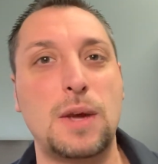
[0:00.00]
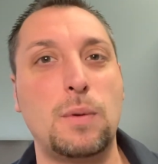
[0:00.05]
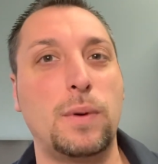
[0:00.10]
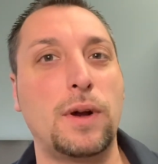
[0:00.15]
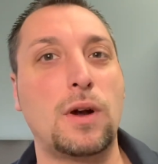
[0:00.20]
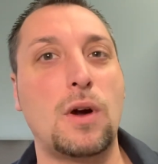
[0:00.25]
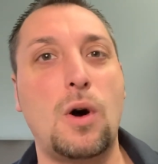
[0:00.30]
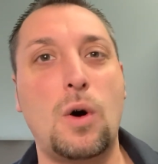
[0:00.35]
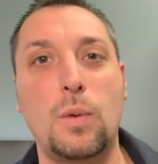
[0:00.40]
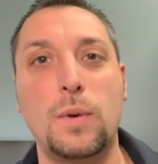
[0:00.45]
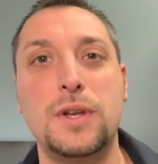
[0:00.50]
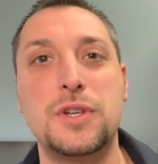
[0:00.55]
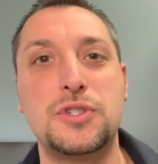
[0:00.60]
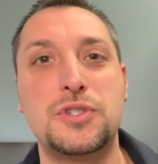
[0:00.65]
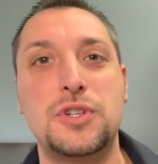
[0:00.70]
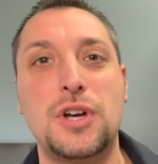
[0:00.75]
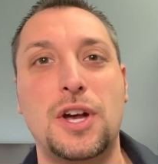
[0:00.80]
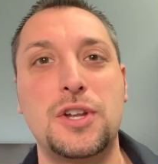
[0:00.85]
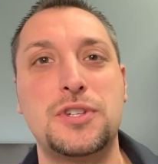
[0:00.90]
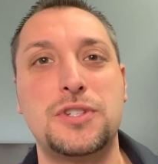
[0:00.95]
We are always
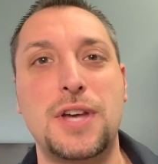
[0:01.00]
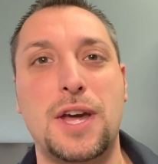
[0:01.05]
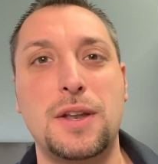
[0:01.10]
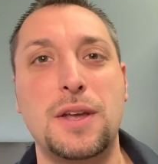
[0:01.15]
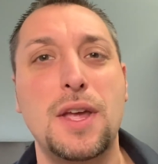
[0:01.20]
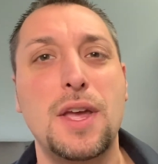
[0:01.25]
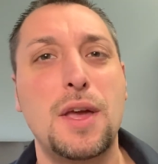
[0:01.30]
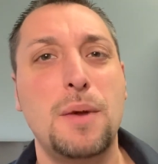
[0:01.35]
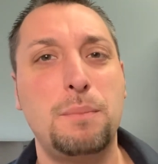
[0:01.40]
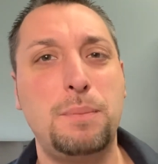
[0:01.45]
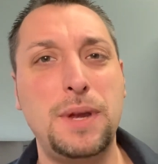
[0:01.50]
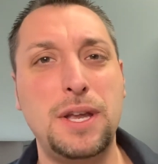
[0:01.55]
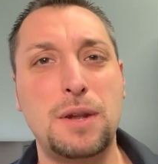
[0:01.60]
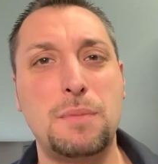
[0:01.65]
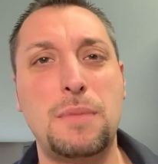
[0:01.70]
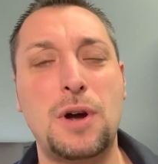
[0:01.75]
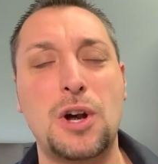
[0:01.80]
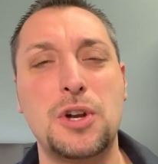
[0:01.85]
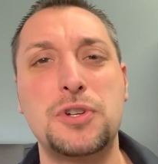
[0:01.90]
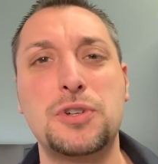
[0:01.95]
judged on being a
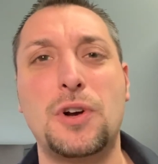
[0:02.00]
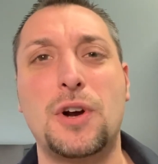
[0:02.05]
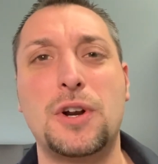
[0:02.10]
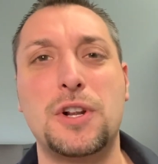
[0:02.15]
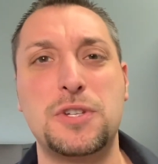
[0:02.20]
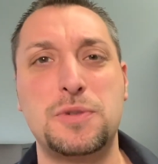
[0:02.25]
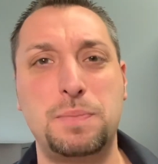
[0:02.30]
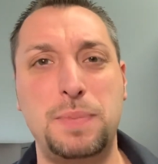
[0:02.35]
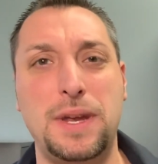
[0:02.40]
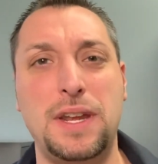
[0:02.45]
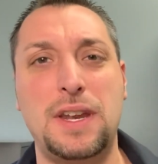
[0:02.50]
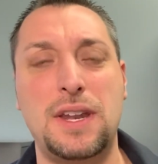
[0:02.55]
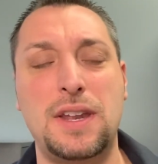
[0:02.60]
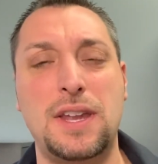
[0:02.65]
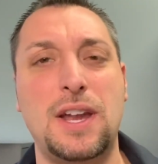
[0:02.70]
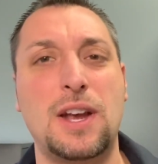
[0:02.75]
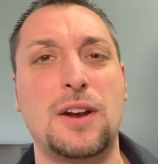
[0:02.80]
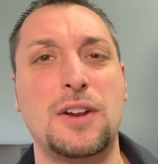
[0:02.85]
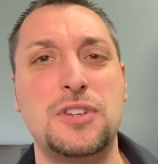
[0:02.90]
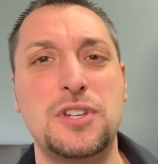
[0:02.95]
martial artist, being in
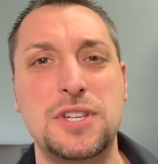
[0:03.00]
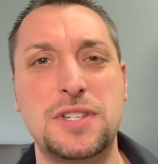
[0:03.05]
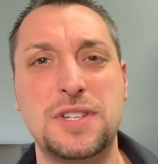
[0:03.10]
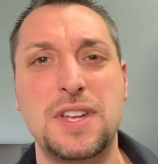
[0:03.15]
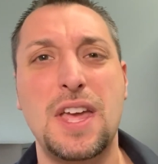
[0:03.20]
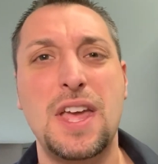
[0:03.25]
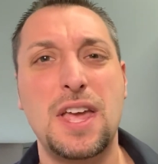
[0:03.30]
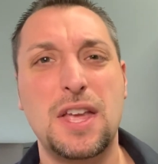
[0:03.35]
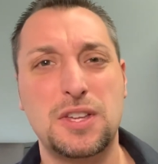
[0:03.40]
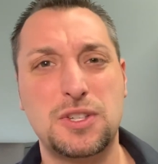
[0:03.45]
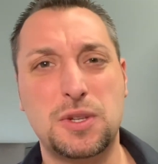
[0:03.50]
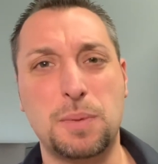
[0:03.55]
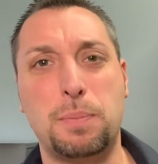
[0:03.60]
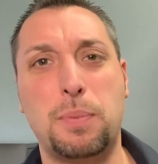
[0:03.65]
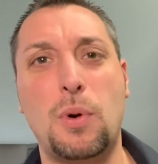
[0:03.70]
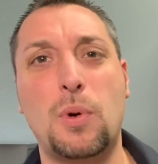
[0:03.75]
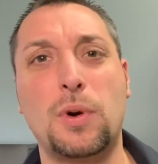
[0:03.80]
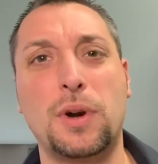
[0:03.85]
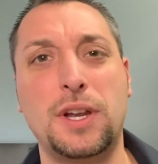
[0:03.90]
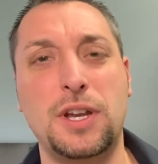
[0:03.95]
here, and just
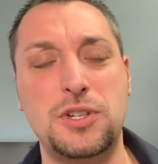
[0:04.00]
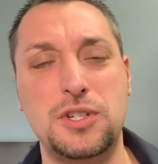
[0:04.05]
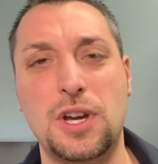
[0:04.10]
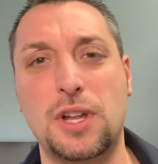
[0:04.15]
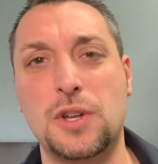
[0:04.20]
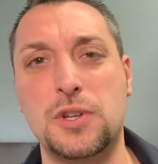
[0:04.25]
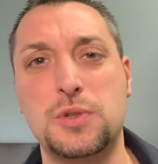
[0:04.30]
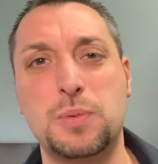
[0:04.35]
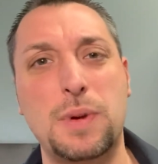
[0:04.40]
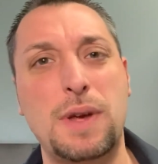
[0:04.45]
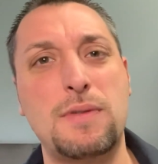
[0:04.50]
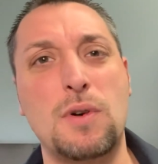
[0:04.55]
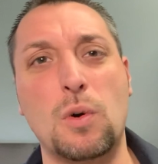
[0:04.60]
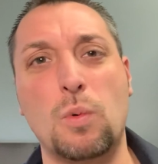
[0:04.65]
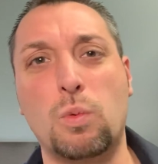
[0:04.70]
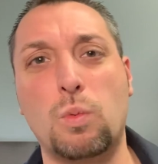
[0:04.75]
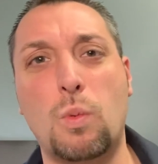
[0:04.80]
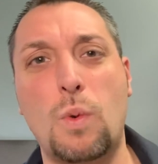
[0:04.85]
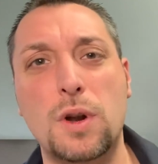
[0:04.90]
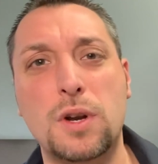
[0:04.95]
supporting each other. So we have a
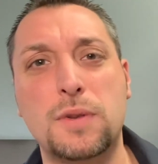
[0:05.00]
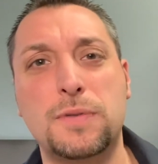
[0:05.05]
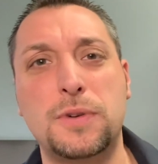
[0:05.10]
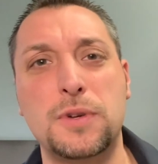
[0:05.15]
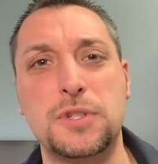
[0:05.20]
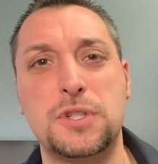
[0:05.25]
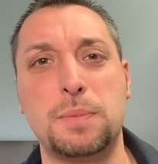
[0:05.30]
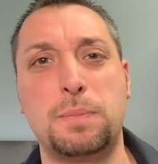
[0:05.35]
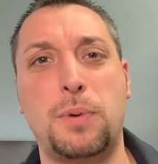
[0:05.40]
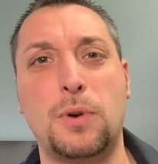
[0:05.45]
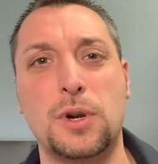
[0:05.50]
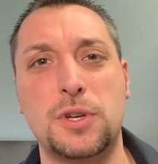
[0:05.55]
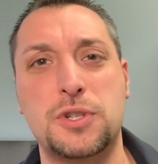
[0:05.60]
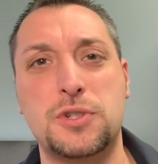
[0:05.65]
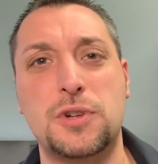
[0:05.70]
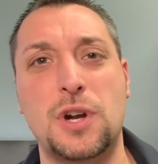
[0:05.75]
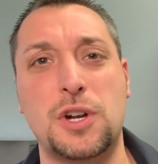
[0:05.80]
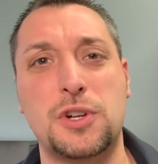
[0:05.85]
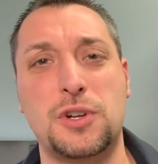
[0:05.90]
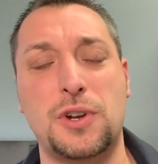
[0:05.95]
wonderful support
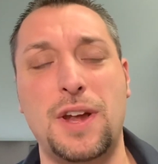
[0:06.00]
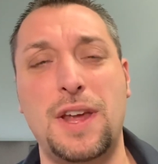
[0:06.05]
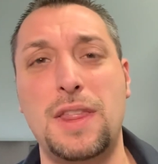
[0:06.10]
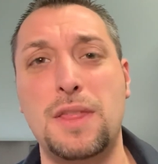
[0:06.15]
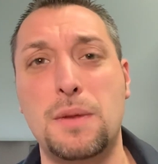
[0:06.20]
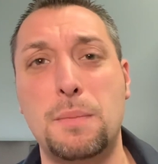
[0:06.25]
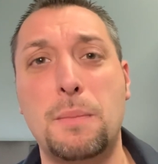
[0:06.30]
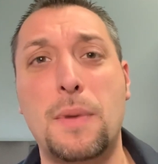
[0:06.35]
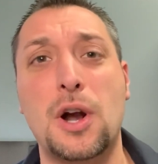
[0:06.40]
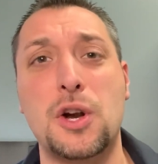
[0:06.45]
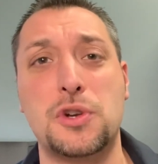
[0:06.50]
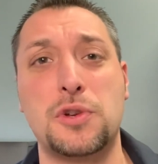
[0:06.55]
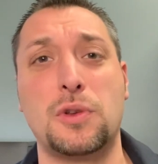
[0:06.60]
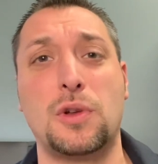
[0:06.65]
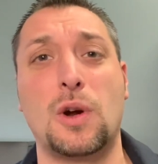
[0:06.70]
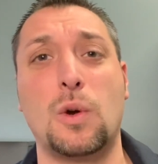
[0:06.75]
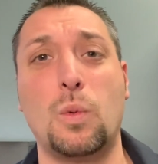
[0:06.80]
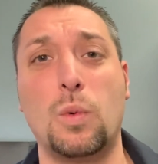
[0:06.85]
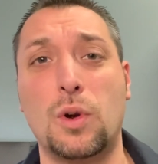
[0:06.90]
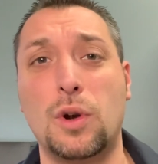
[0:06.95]
structure in the martial
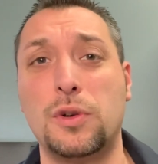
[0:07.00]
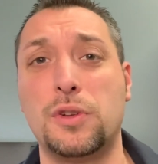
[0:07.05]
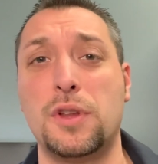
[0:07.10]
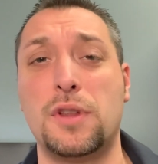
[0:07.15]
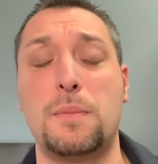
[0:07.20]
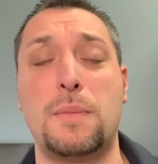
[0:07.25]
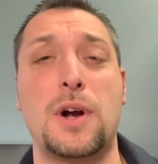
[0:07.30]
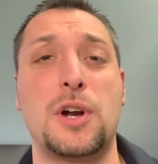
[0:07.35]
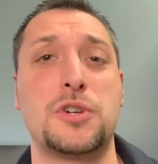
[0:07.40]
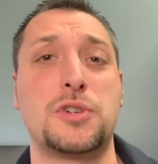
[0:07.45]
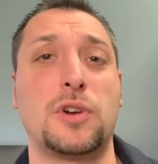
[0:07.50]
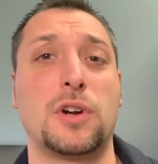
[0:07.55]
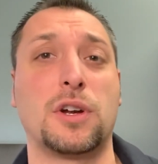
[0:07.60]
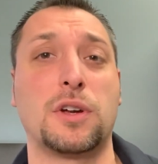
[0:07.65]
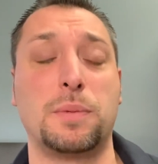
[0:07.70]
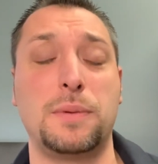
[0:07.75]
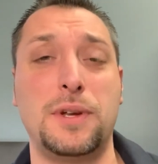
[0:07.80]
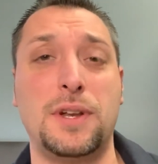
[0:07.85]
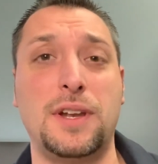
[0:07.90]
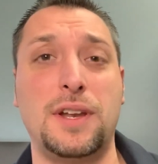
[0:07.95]
art world and the martial art
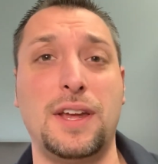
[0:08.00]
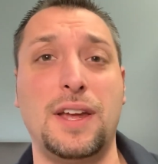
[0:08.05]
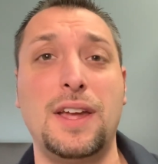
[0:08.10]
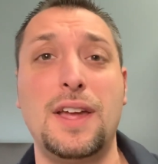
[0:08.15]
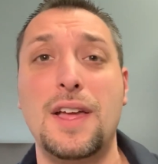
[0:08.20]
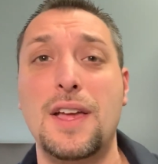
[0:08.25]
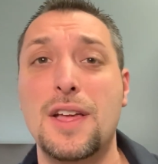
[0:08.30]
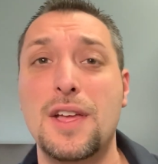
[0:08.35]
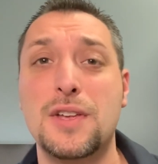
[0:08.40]
community.